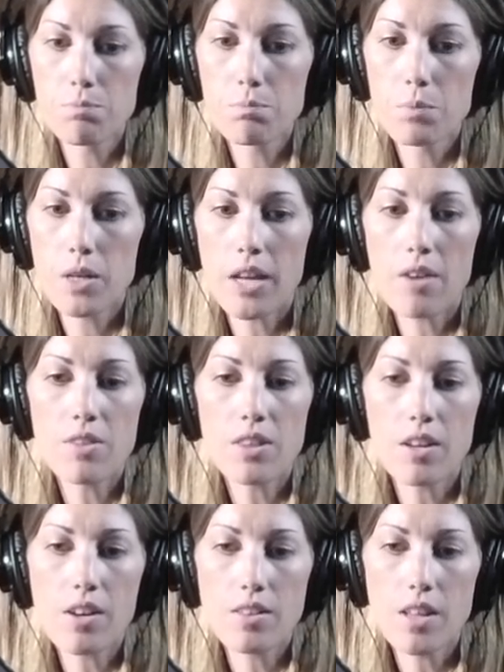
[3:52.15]
putting
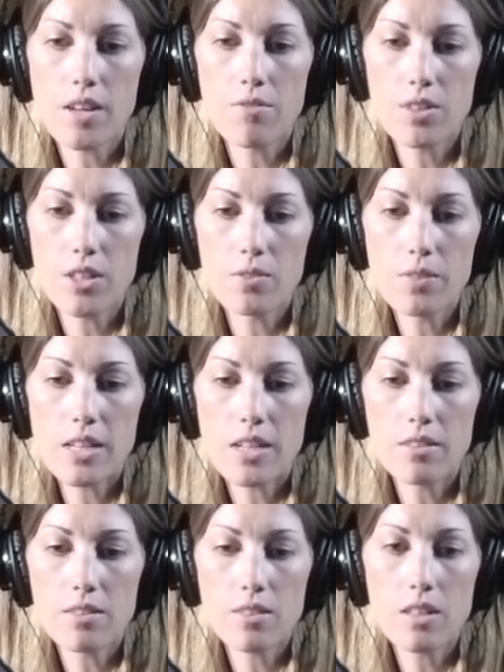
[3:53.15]
everything online for their
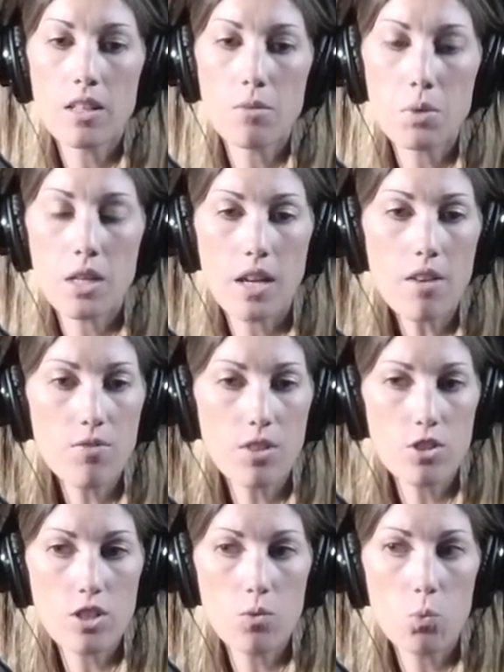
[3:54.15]
readings in a PDF
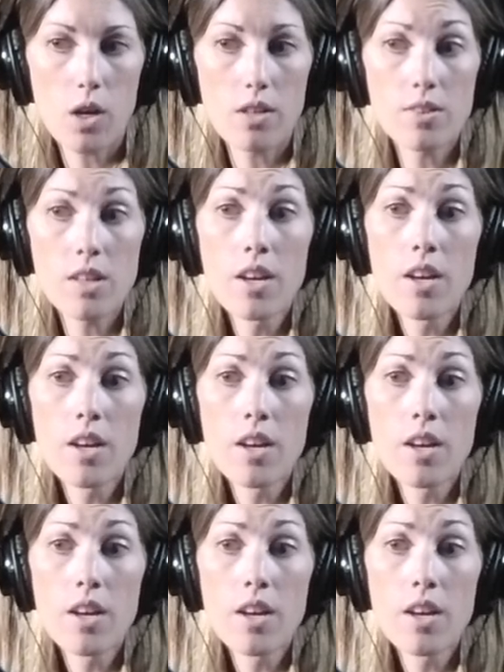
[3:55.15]
version was